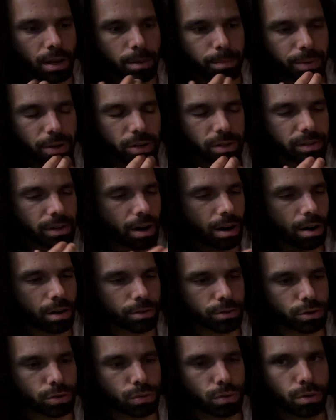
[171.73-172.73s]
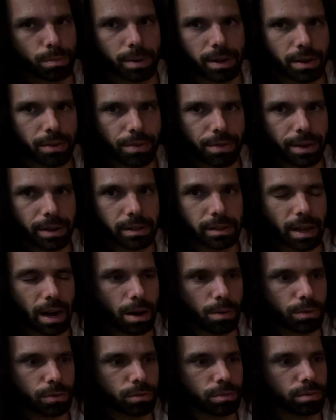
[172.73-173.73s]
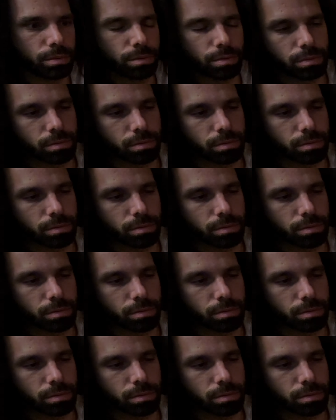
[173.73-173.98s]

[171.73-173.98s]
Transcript: Because there are so many things that I want to,